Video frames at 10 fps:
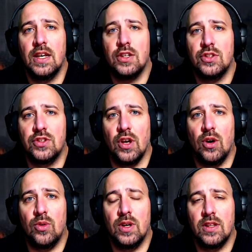
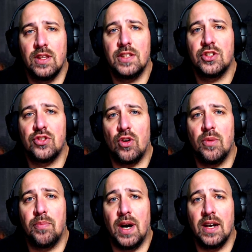So let's
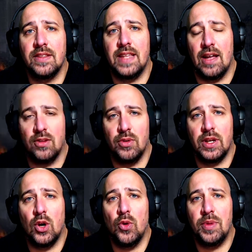start by downloading
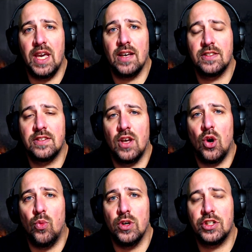OBS,
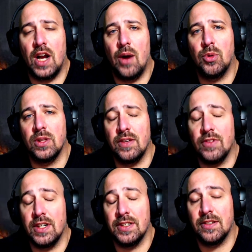which I will leave
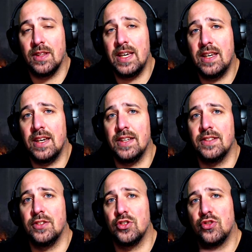a link in
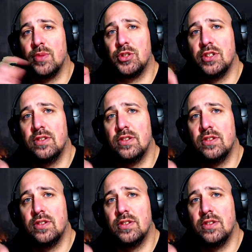the description